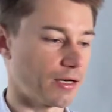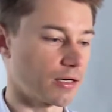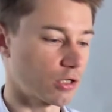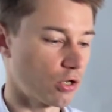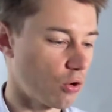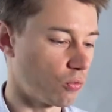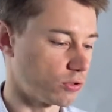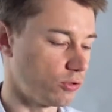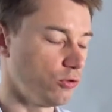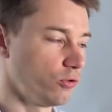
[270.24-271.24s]

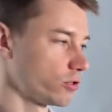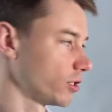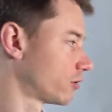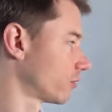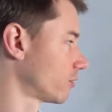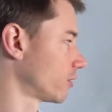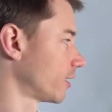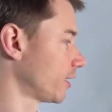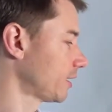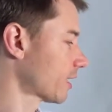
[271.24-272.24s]
code? Do you use it on
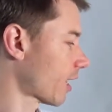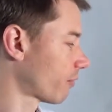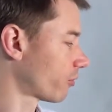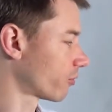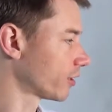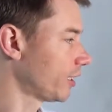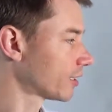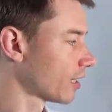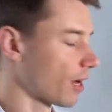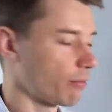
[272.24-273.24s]
GitHub or
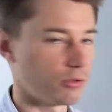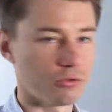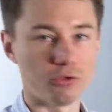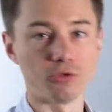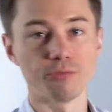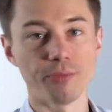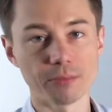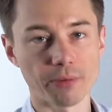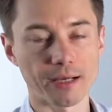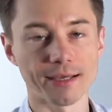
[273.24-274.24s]
GitLab? Do you use
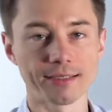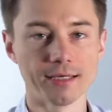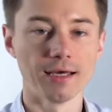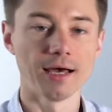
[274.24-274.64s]
Bitbucket?